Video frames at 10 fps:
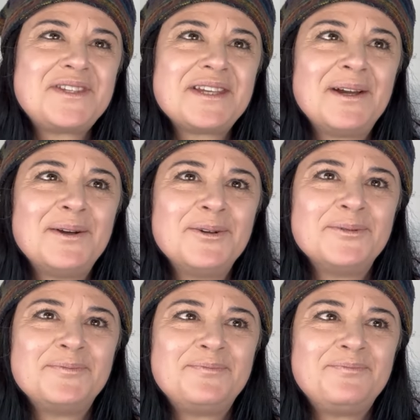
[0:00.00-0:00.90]
so,
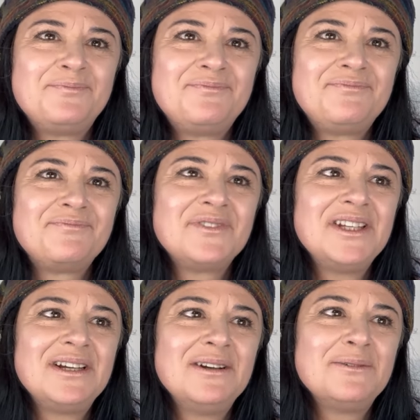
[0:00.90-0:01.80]

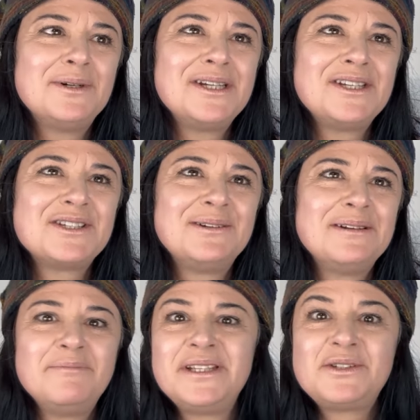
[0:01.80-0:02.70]
you know, what you do
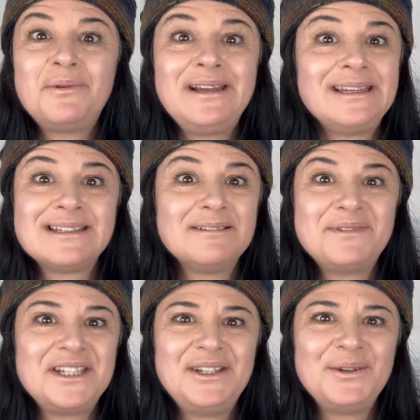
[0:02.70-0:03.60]
in between is up
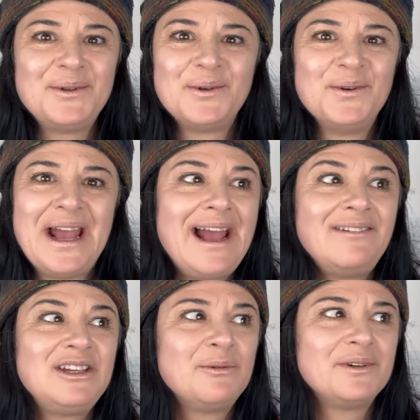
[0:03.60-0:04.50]
to you. How
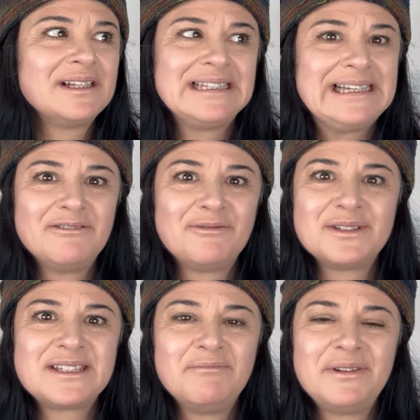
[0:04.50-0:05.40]
you want to live
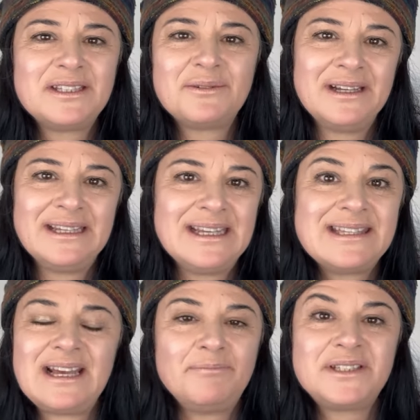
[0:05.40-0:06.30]
what's in between
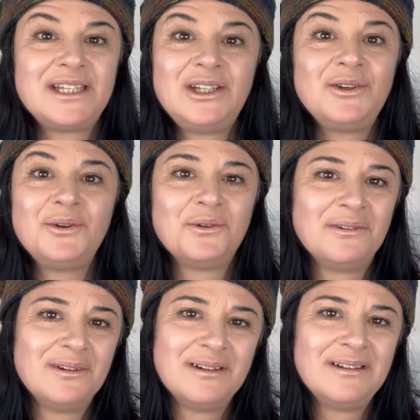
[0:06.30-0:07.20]
is up to you.
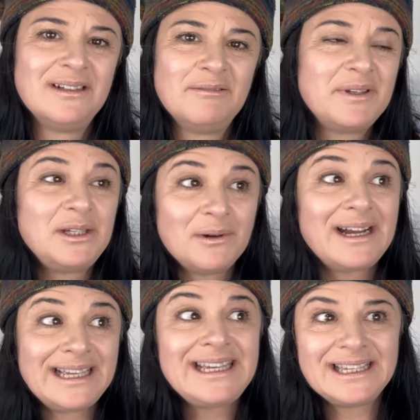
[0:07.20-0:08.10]
But you
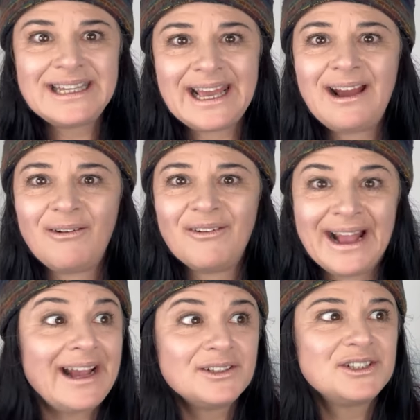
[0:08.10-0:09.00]
are here now.
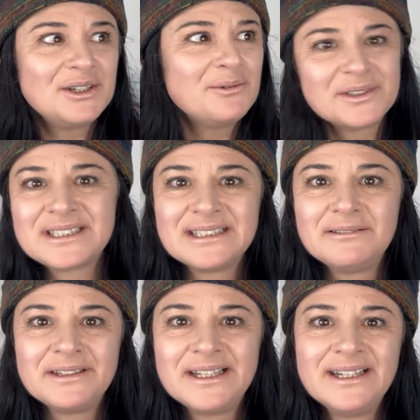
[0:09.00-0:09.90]
How do you want to live
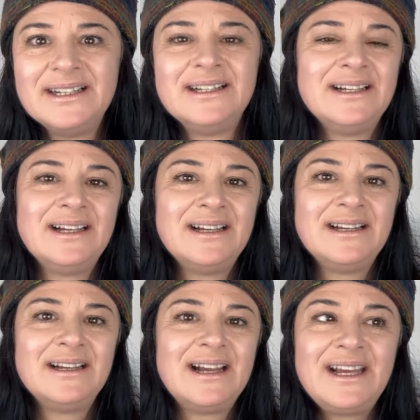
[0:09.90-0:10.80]
it?
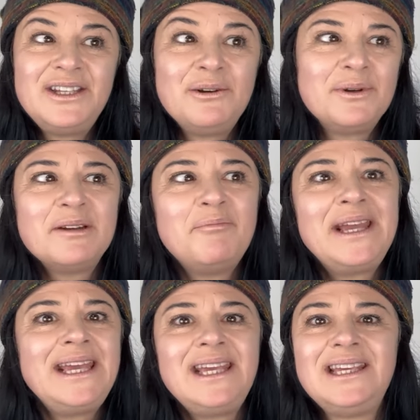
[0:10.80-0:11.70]
How do you want to
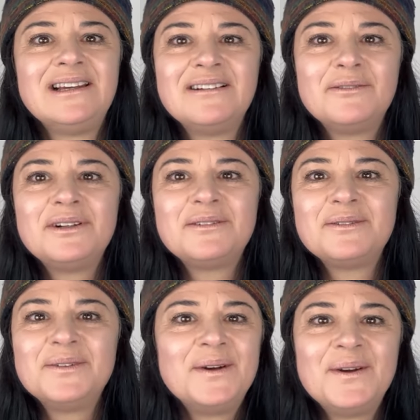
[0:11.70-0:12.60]
be? What,
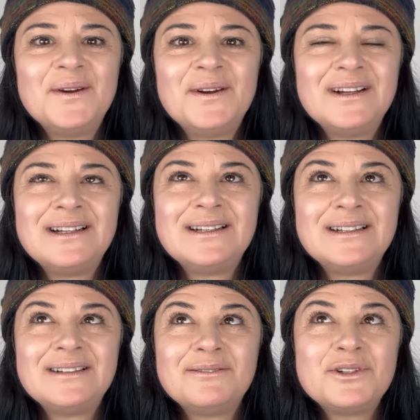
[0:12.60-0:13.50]

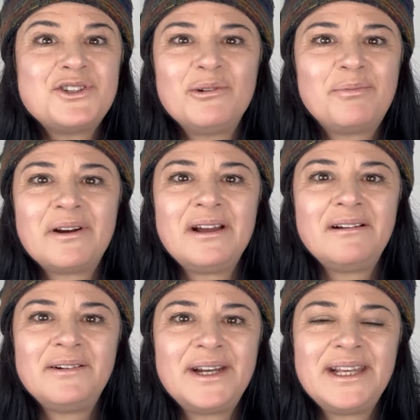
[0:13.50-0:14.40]
what's your
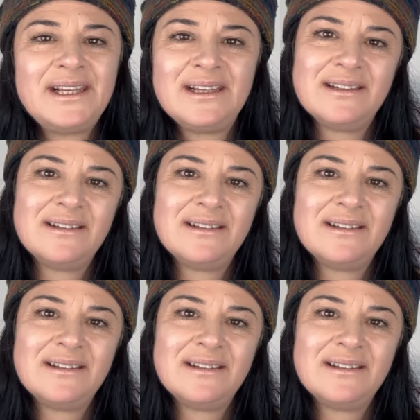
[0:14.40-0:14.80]
priority?